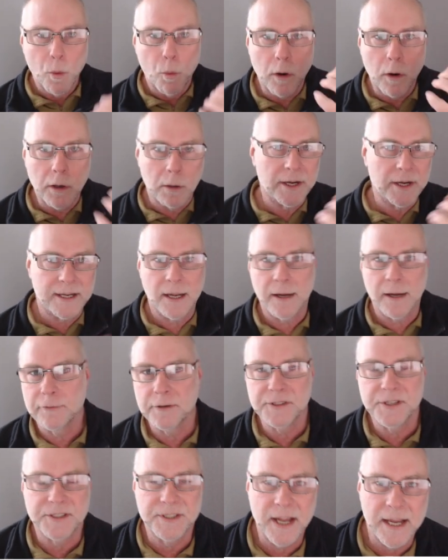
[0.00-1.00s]
What I want to
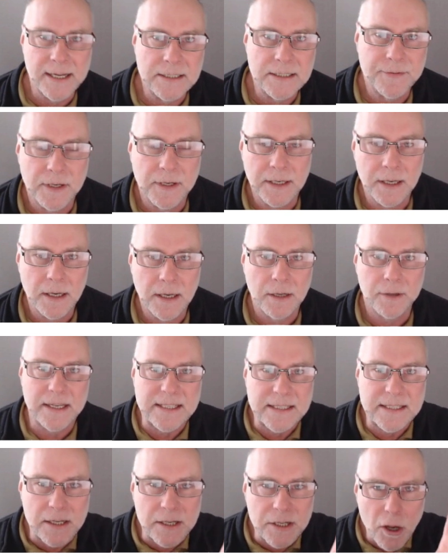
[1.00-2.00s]
cover in today's video
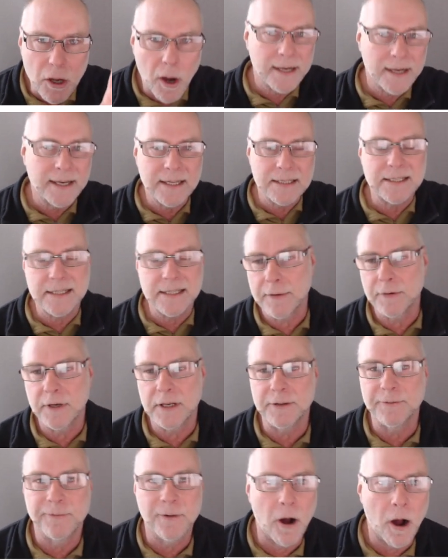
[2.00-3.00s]
is the
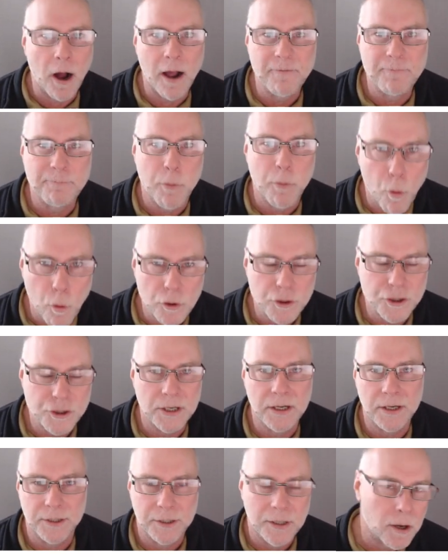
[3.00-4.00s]
1975
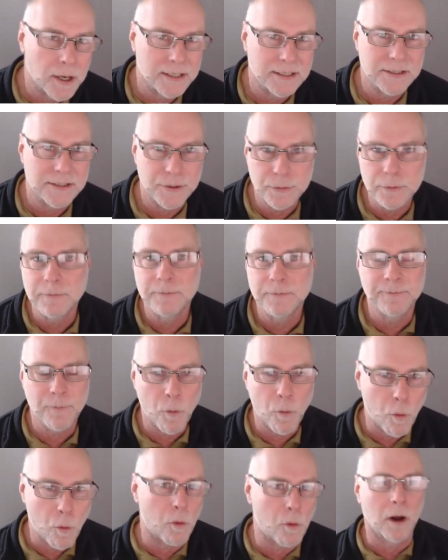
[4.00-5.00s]
Porsche
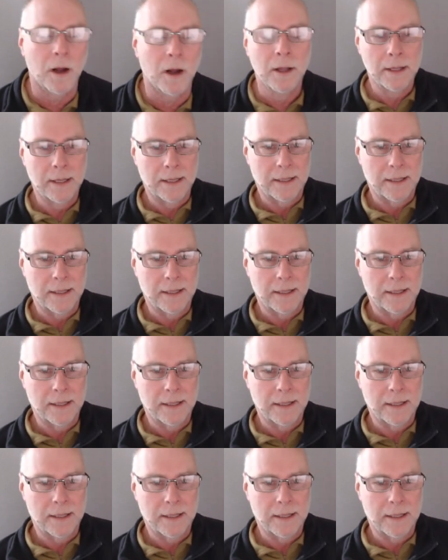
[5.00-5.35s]
924.